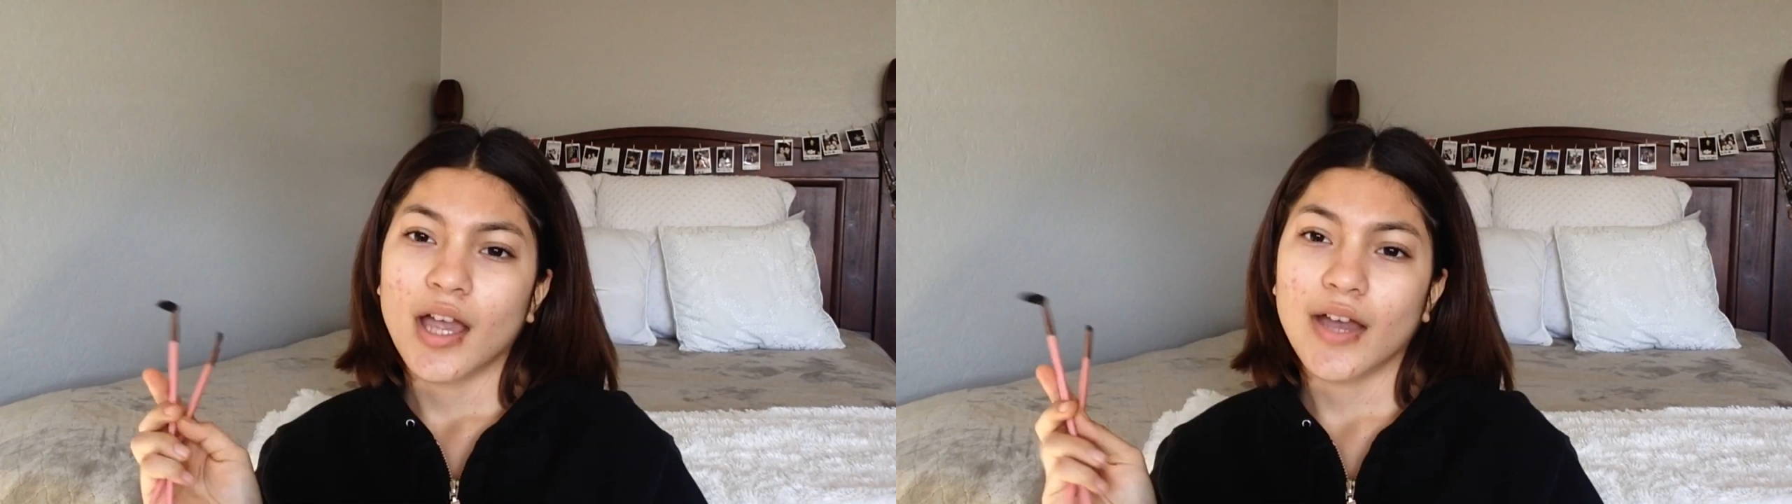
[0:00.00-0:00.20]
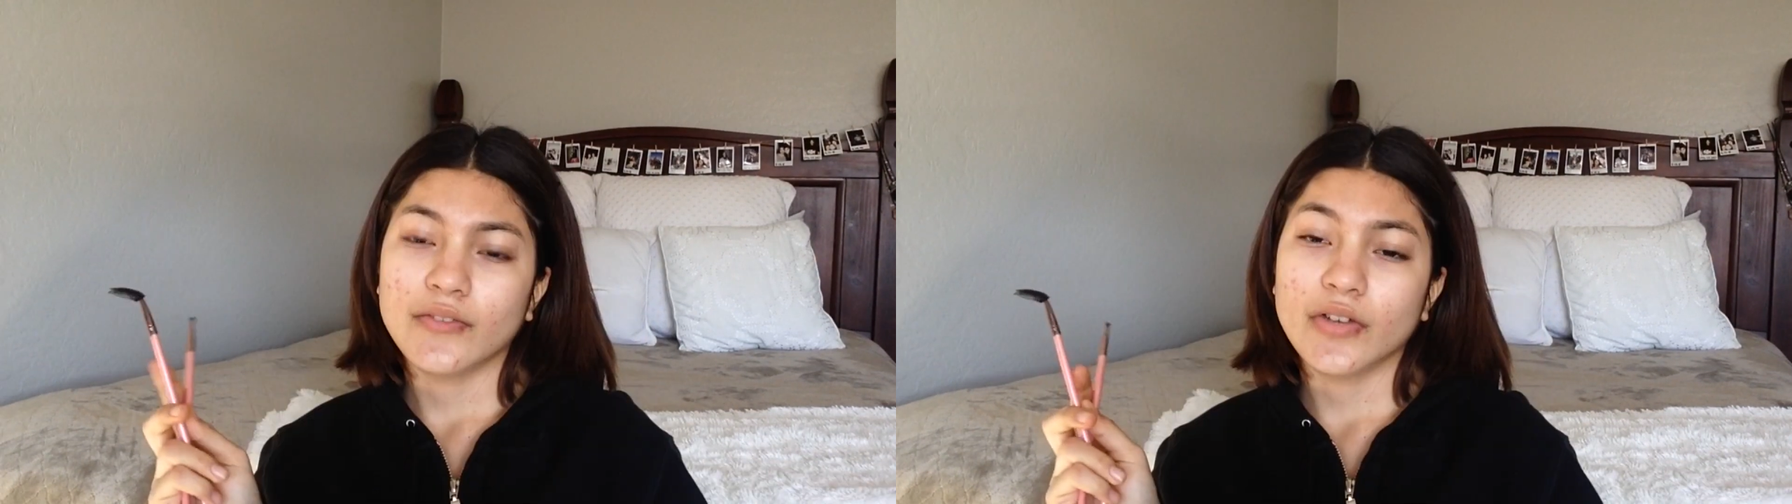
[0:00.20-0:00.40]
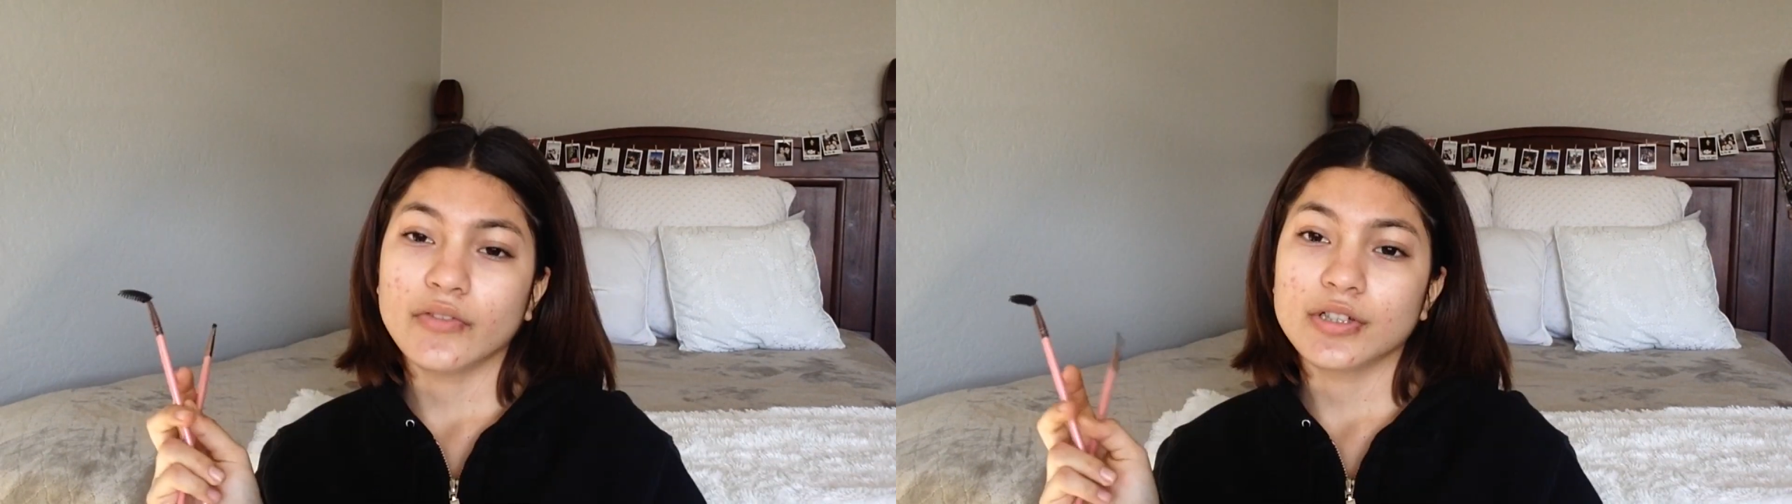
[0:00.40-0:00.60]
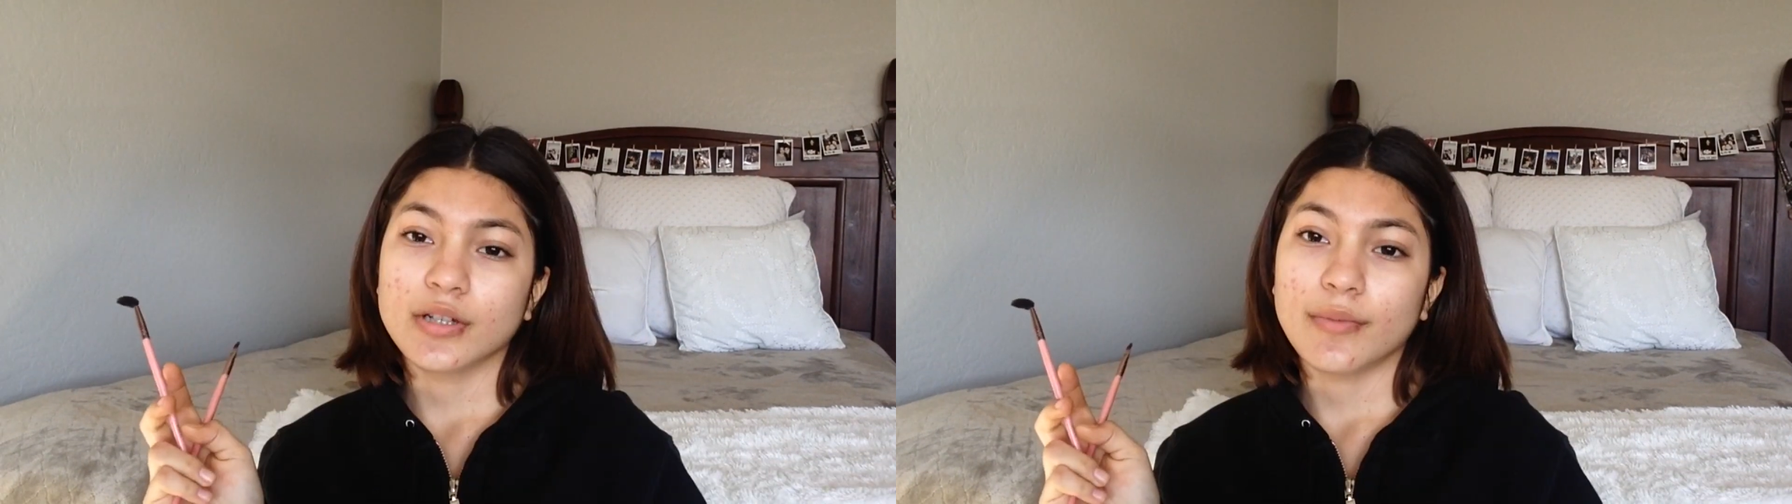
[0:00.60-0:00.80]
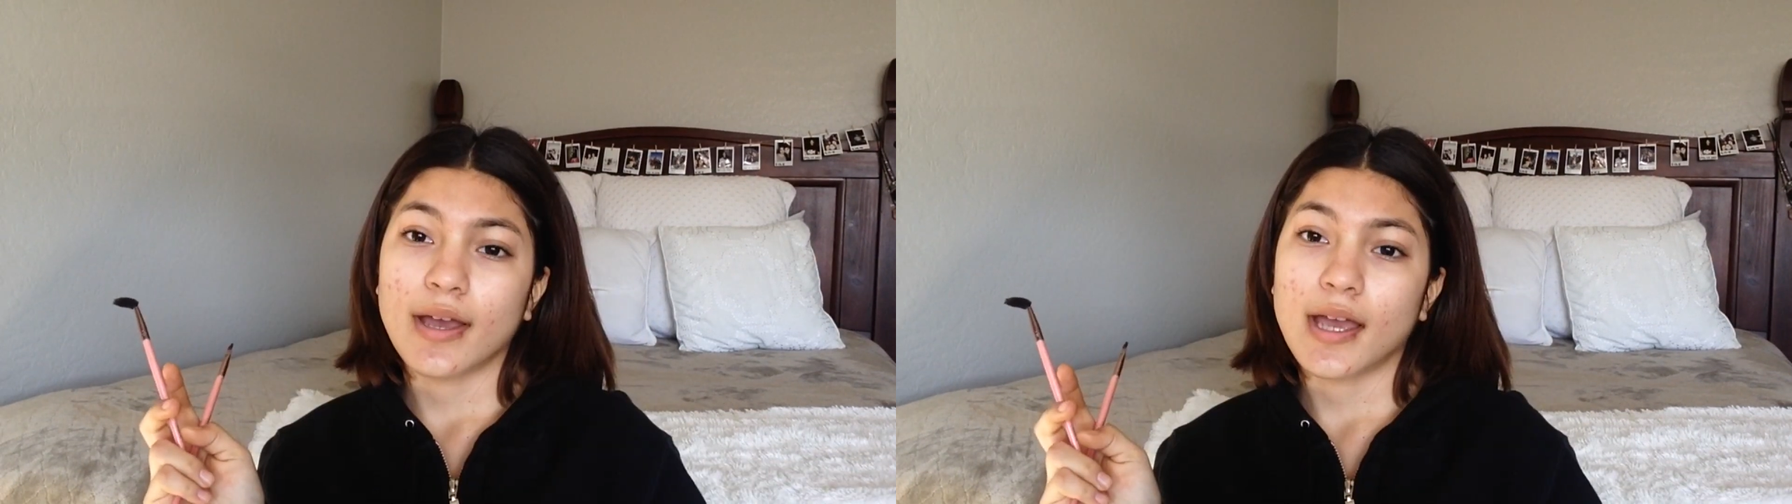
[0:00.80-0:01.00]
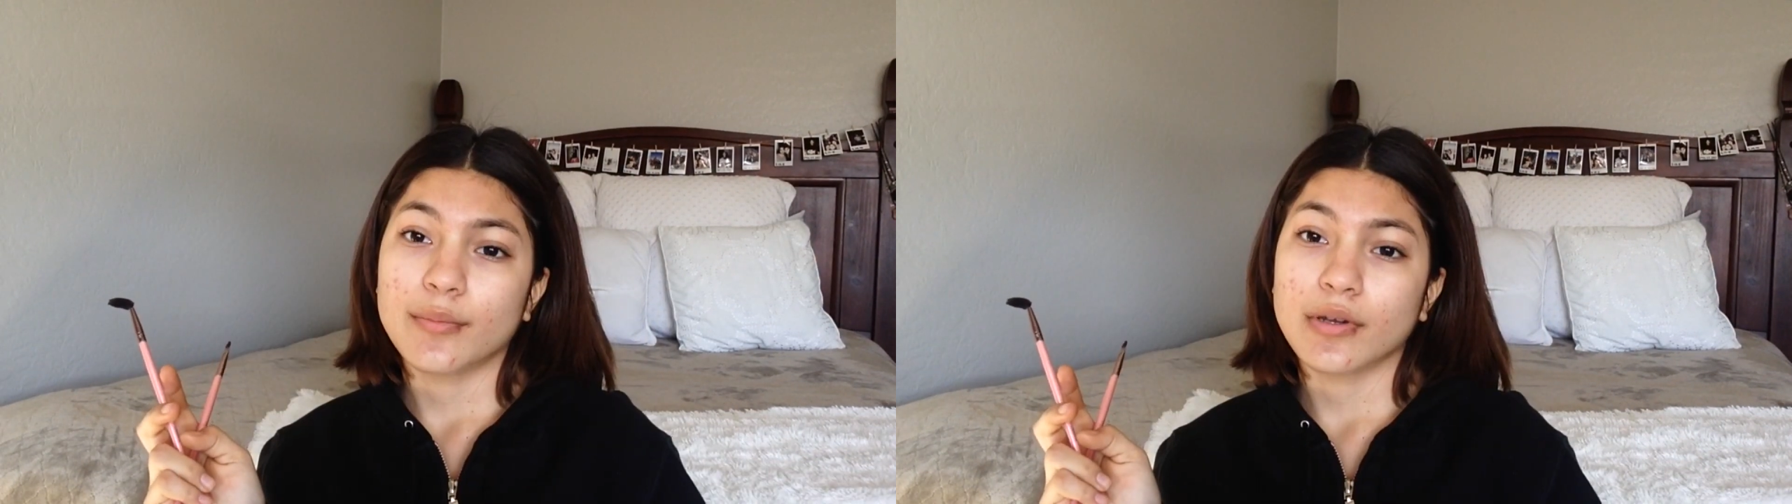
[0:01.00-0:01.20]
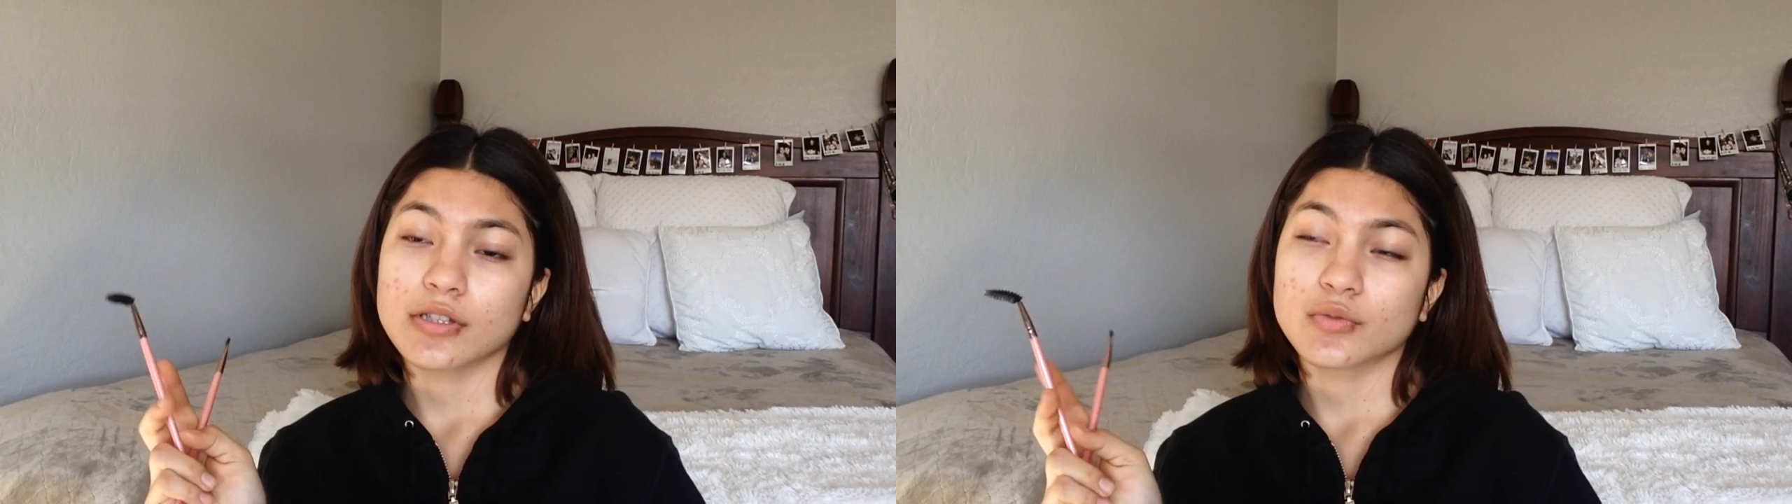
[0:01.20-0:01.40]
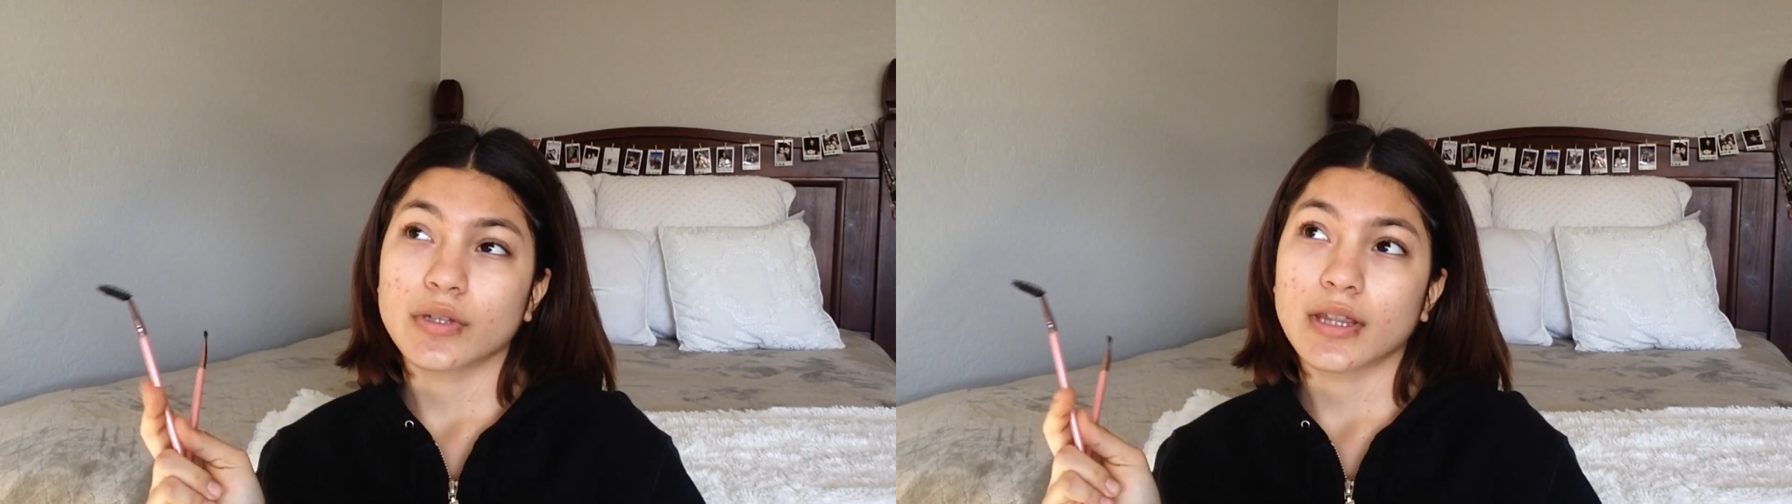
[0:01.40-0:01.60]
I've never done my
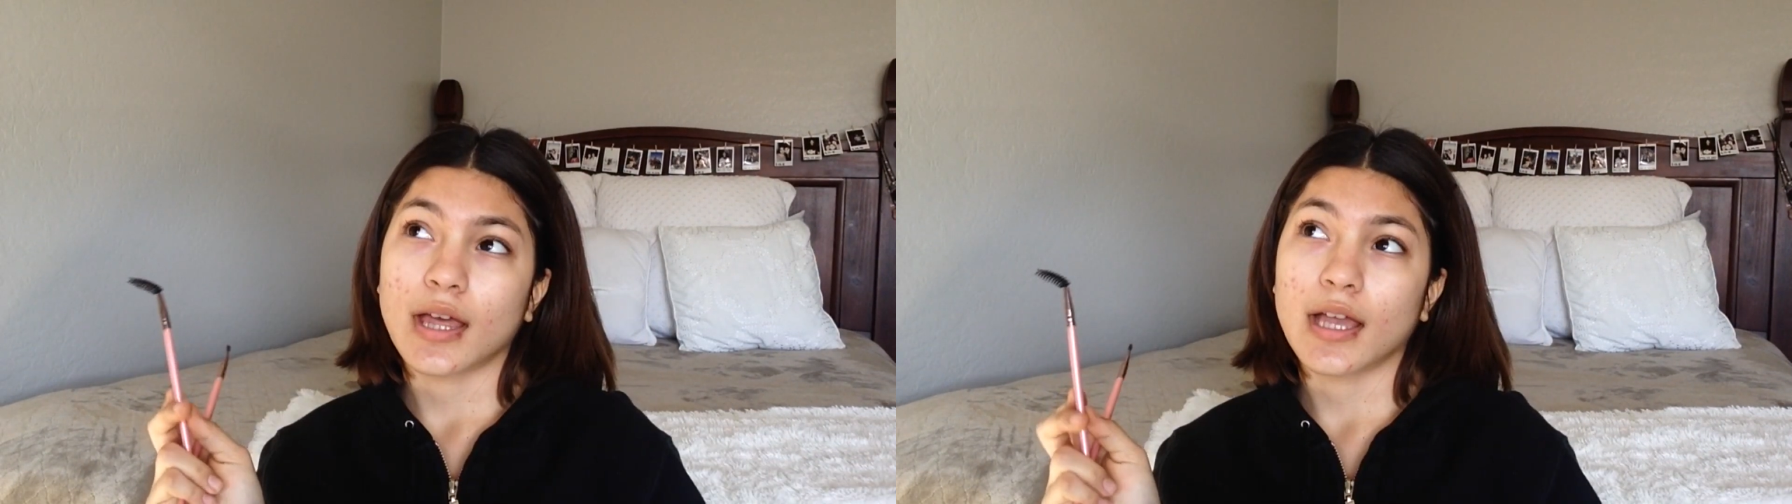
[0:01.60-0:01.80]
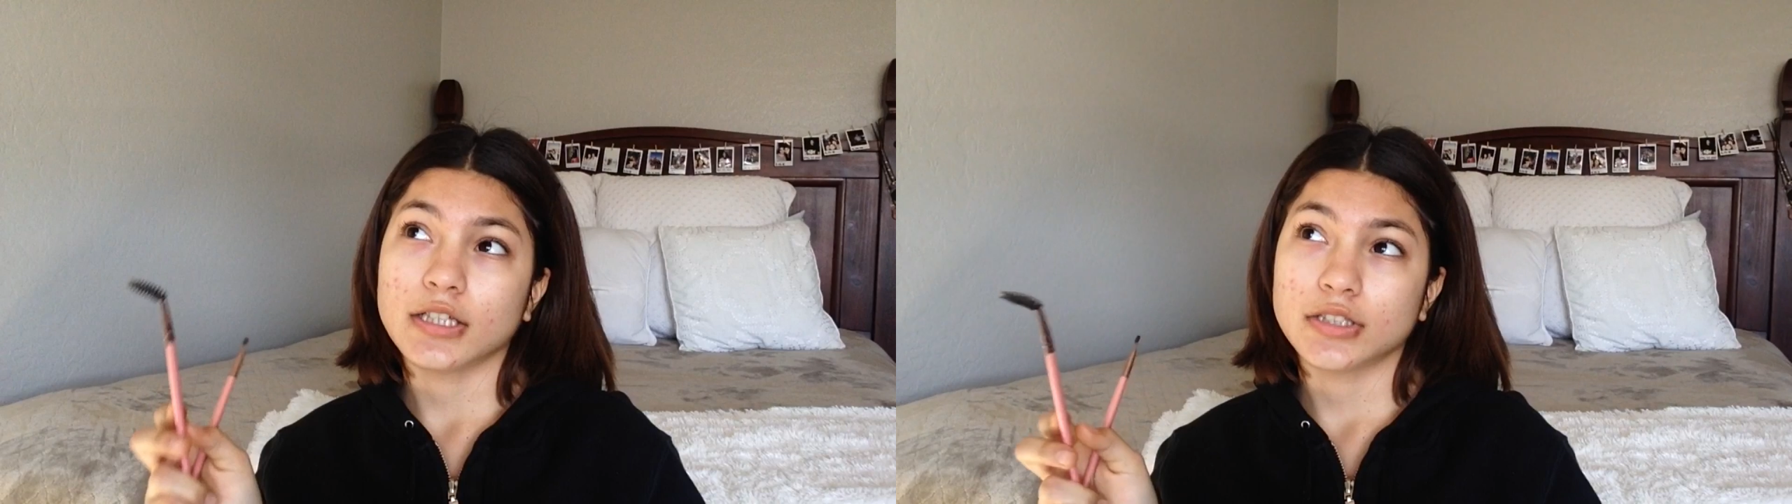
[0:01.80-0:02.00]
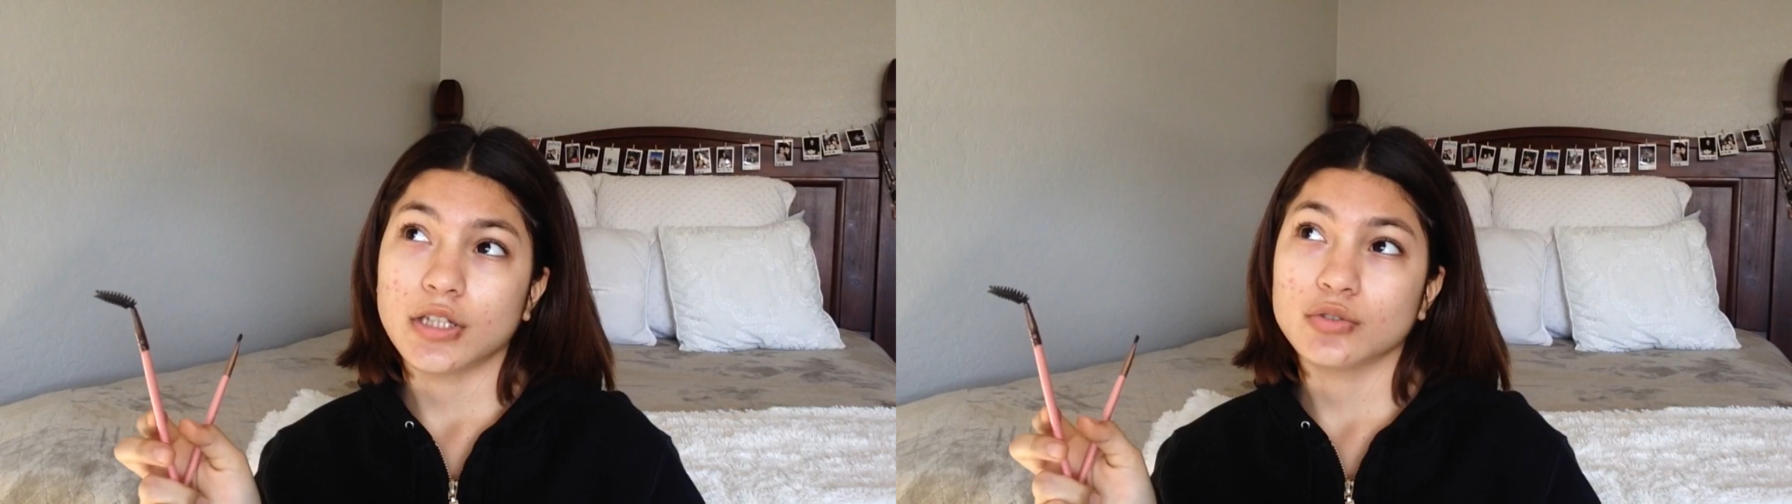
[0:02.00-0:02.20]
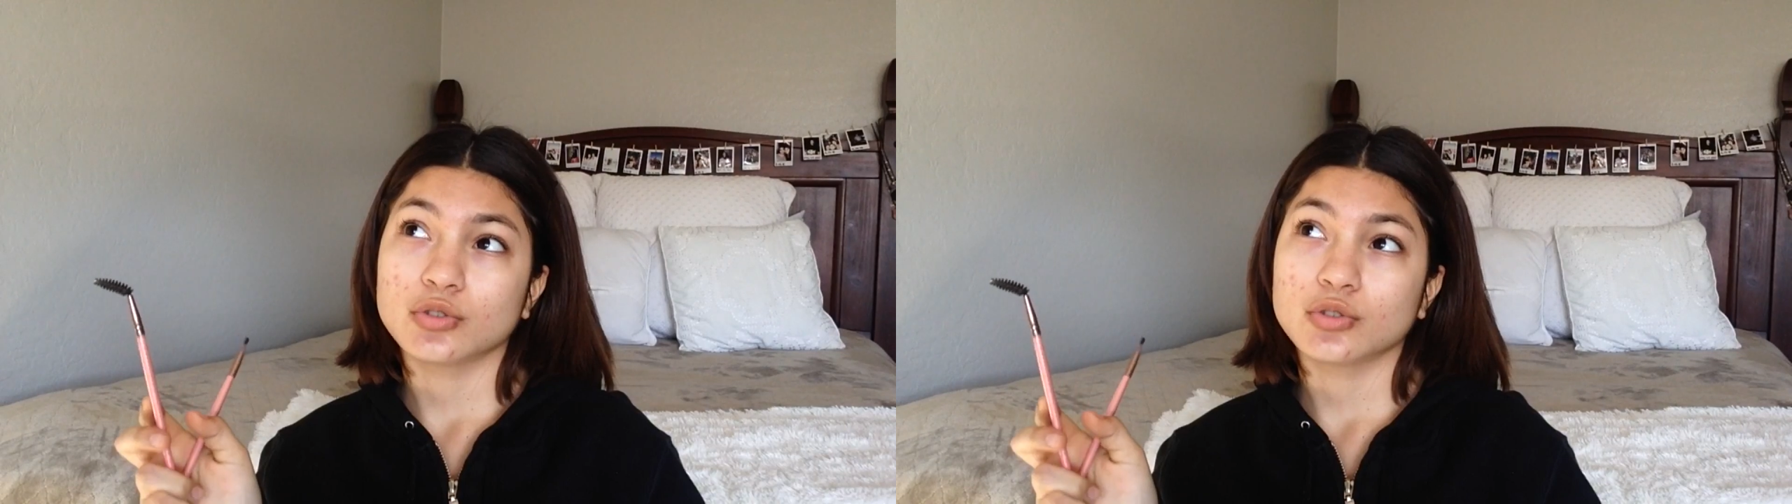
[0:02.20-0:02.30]
eyebrows with eyeshadow,